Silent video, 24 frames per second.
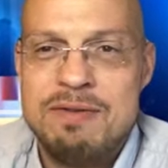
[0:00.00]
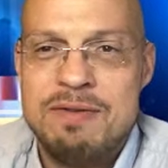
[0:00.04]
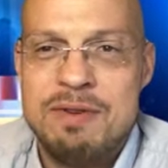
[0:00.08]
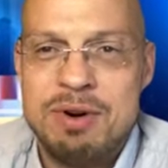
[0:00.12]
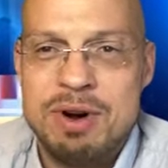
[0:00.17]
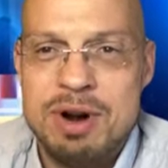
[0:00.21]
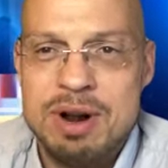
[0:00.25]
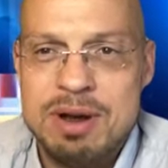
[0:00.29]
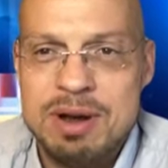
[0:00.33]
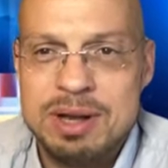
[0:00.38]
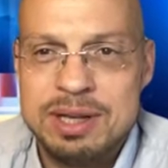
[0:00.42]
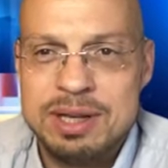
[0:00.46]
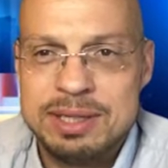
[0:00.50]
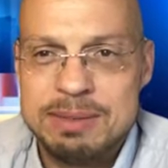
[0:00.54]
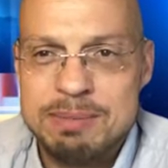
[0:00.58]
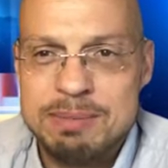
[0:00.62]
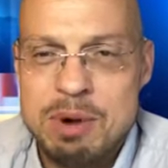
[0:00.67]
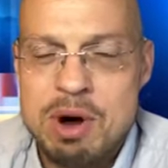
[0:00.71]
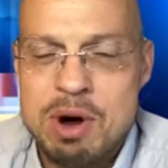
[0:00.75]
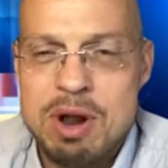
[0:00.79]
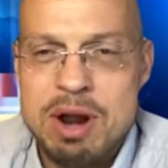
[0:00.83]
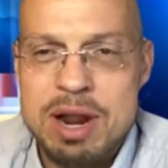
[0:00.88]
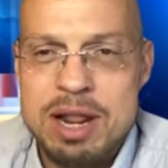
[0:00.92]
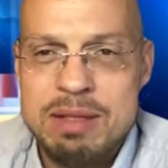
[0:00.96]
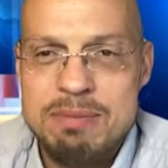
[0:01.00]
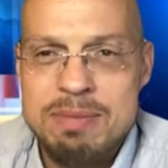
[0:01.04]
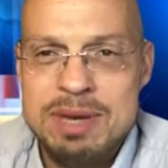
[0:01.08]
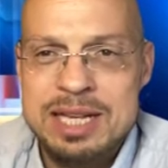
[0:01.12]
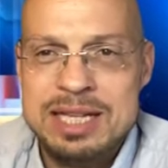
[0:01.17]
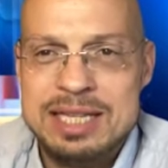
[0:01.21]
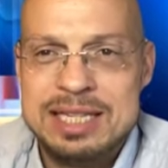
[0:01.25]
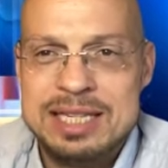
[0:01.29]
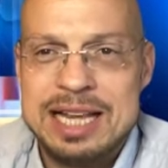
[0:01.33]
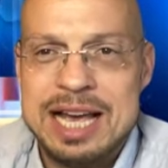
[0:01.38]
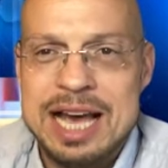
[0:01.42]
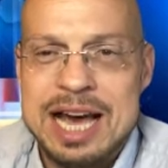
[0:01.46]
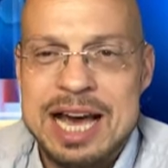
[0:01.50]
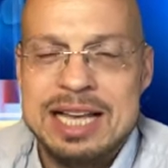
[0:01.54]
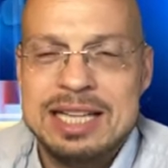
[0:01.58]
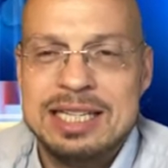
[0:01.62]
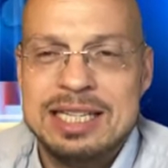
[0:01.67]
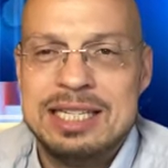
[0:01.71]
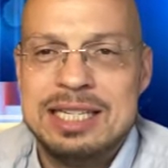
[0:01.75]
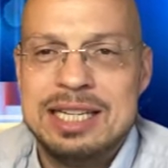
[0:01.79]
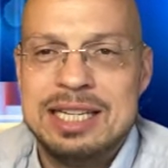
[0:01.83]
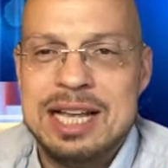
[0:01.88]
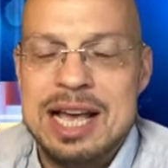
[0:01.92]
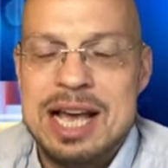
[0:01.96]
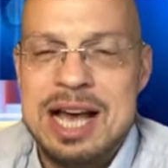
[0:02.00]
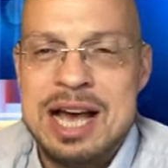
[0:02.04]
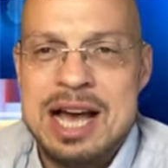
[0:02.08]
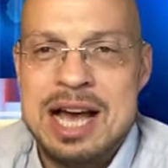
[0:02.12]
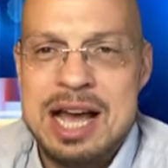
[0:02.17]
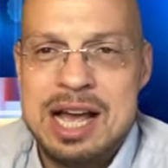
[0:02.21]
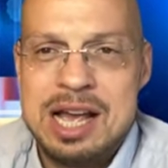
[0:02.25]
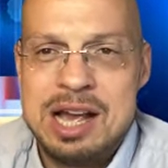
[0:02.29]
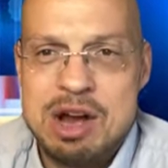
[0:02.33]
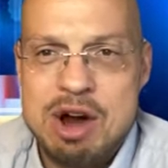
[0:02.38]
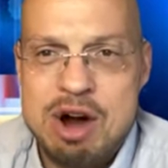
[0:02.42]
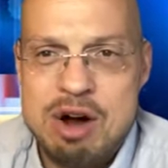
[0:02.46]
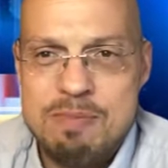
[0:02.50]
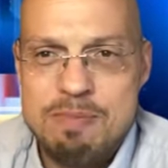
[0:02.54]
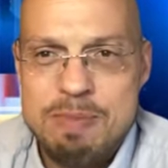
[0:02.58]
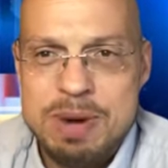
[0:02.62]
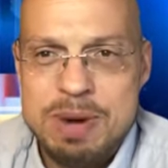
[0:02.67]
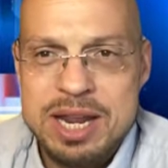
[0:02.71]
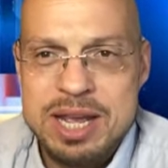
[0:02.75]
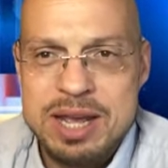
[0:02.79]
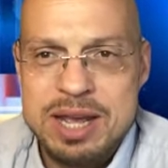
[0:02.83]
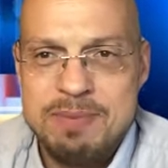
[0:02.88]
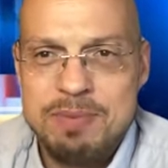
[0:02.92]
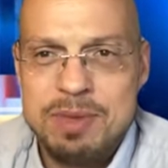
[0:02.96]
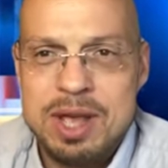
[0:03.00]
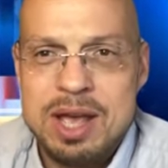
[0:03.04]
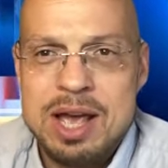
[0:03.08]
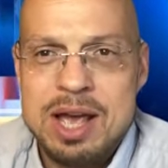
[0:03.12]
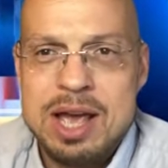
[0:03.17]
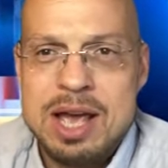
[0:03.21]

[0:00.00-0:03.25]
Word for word: for a small and mid-sized uh, company?